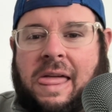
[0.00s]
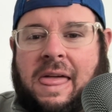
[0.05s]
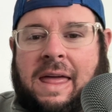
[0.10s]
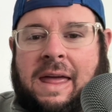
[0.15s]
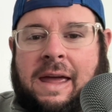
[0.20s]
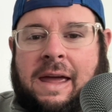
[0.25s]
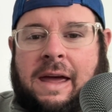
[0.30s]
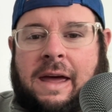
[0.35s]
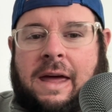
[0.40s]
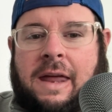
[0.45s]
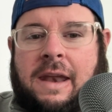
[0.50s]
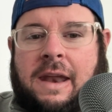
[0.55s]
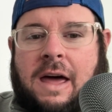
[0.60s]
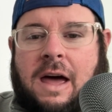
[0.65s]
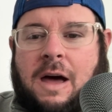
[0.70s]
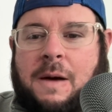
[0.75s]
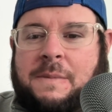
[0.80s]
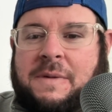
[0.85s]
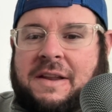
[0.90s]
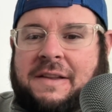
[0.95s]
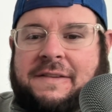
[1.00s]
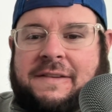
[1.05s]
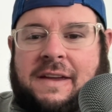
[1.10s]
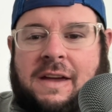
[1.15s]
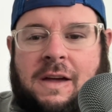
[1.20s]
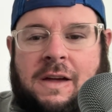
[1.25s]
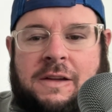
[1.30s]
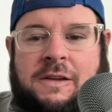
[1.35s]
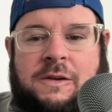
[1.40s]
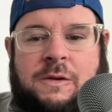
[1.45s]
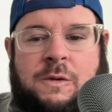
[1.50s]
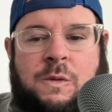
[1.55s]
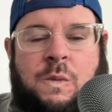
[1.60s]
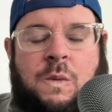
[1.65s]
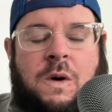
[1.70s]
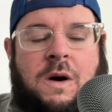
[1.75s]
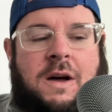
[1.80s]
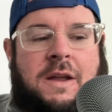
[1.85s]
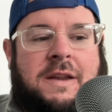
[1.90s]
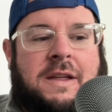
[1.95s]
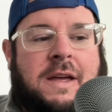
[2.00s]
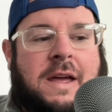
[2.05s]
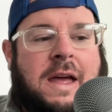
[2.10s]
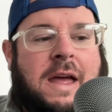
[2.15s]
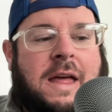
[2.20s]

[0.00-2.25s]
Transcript: And I'm going to tell you what,